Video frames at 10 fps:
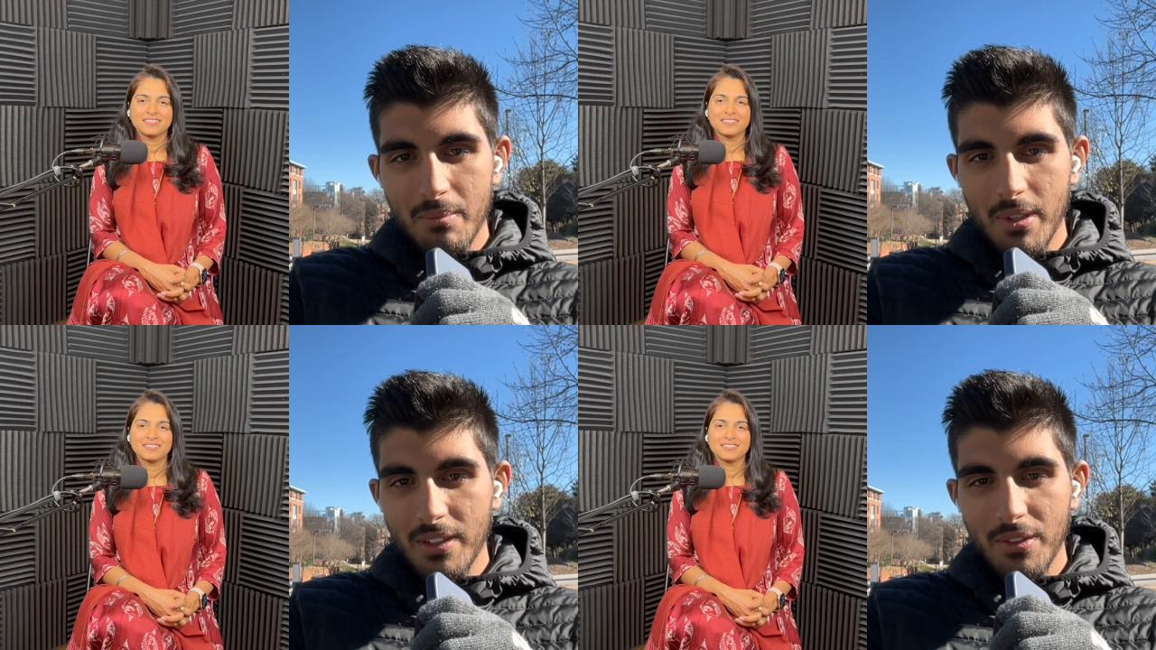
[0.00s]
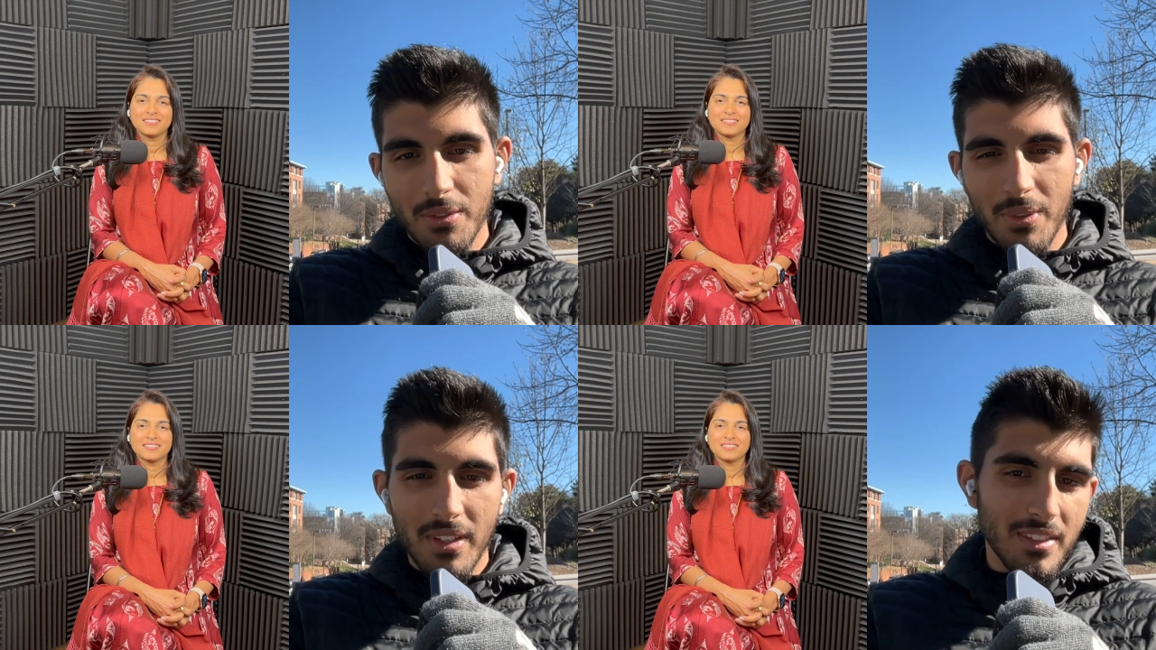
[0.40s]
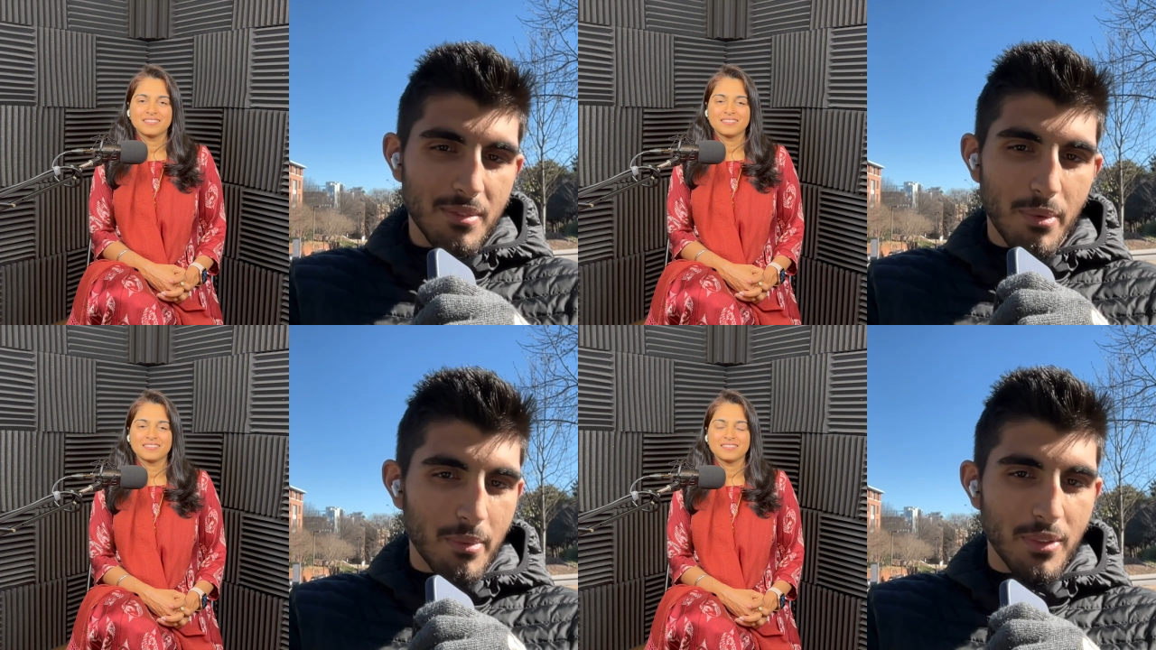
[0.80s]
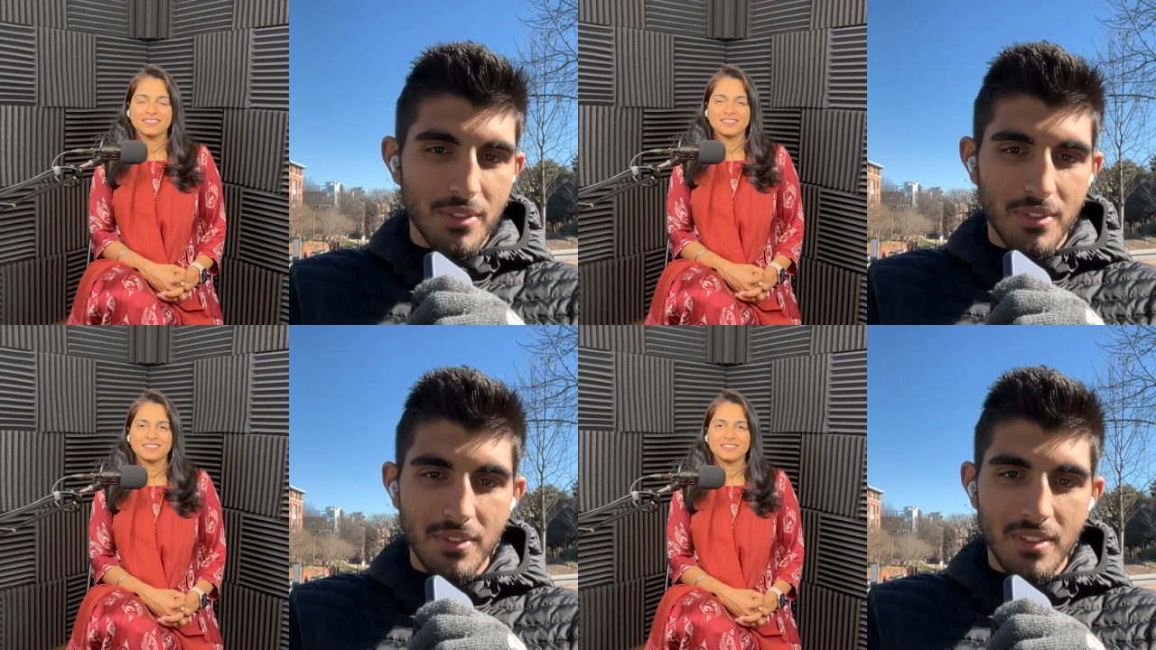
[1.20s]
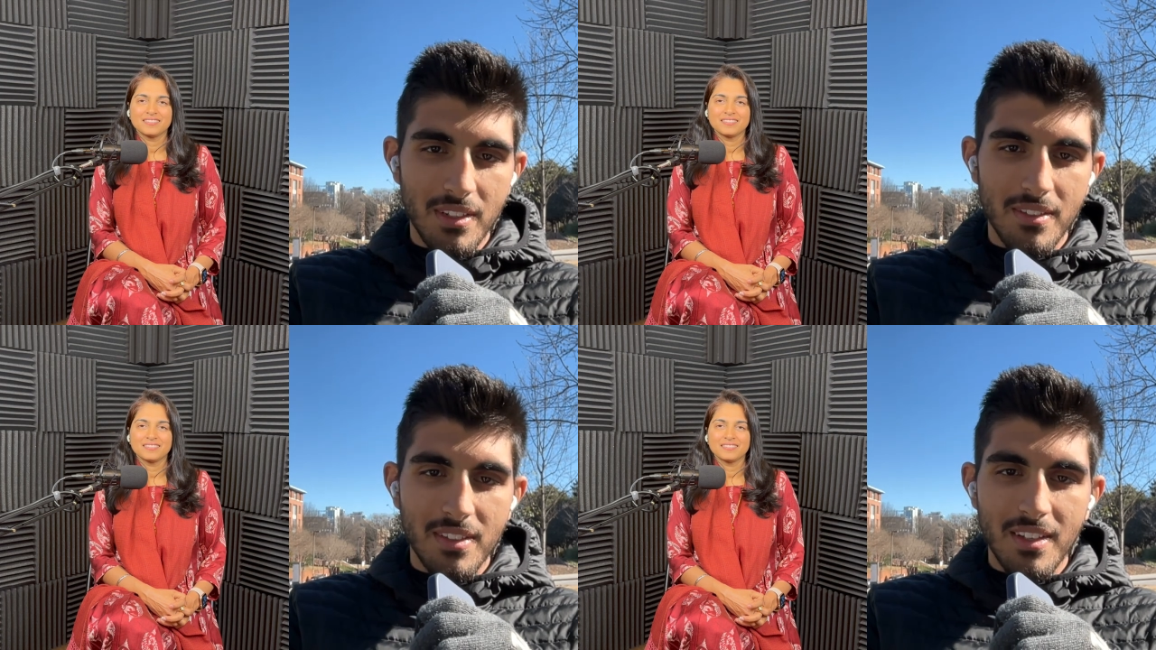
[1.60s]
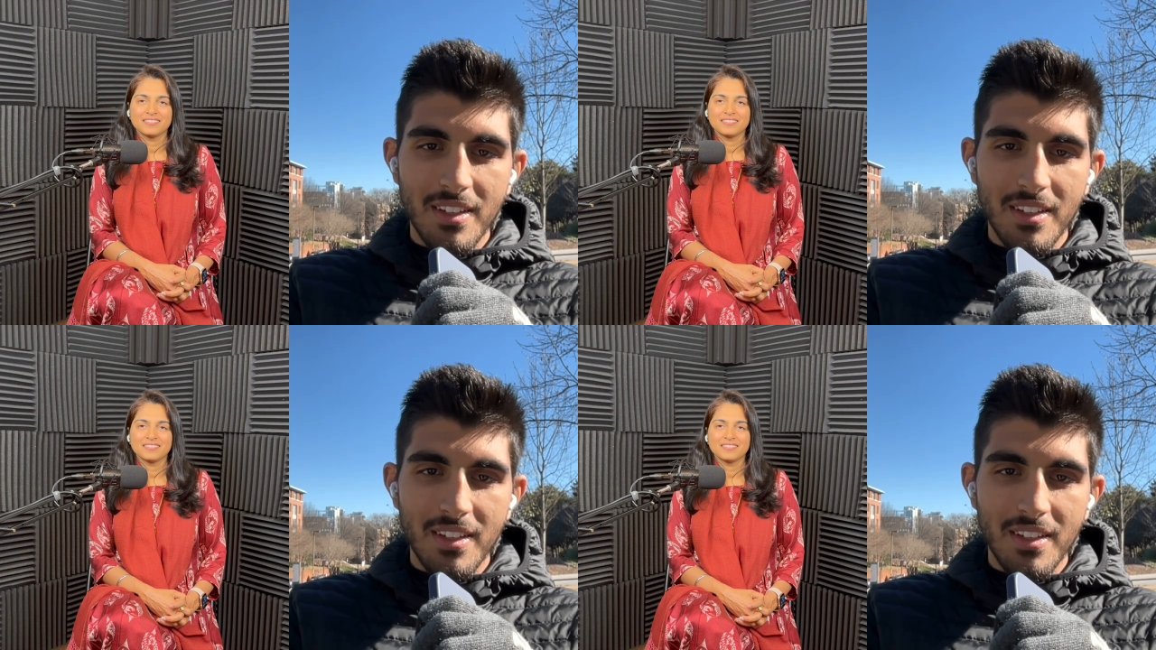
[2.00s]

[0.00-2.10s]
Speaker 1: but those are really just promotional. So